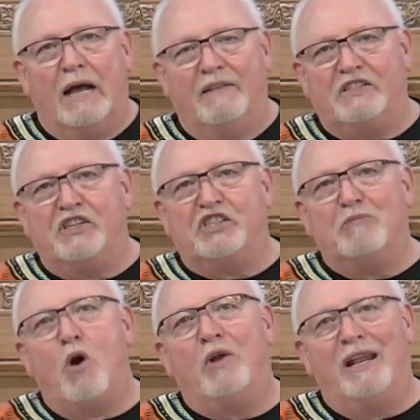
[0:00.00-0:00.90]
This is
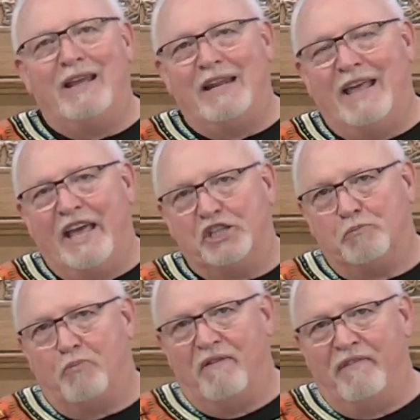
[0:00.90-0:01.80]
Simone and Nadesh,
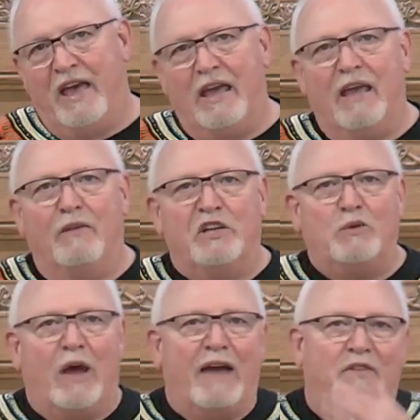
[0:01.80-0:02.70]
Parfait. And the
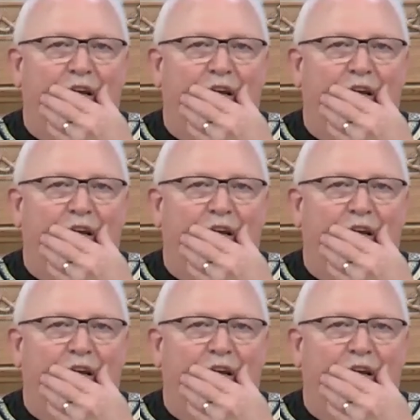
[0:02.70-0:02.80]
reason why I took